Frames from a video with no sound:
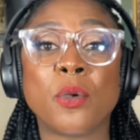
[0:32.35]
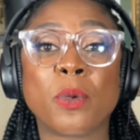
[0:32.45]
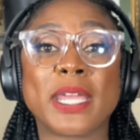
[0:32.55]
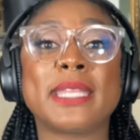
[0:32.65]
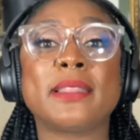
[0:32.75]

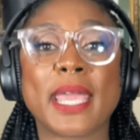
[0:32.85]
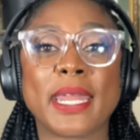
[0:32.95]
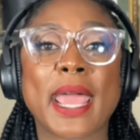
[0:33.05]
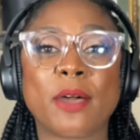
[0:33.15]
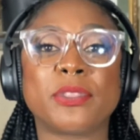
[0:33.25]
where he laid
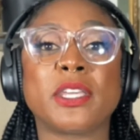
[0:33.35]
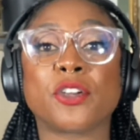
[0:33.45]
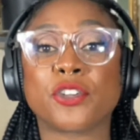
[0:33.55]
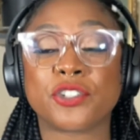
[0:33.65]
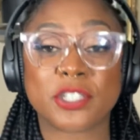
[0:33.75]
out the
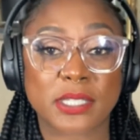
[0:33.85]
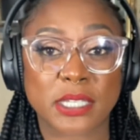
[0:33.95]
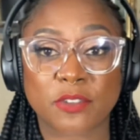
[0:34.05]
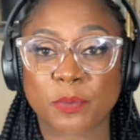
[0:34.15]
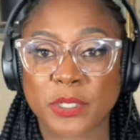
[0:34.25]

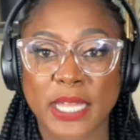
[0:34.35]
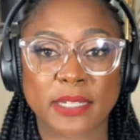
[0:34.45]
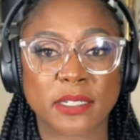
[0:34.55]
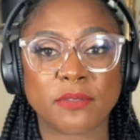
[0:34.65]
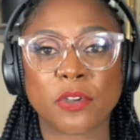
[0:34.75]
urgency of
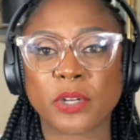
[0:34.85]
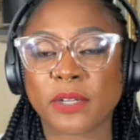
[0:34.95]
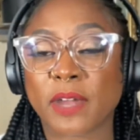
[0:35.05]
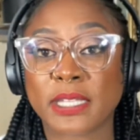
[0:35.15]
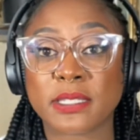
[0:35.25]
protecting voting
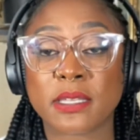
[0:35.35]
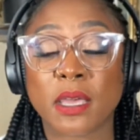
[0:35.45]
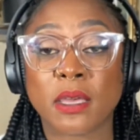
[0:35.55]
rights,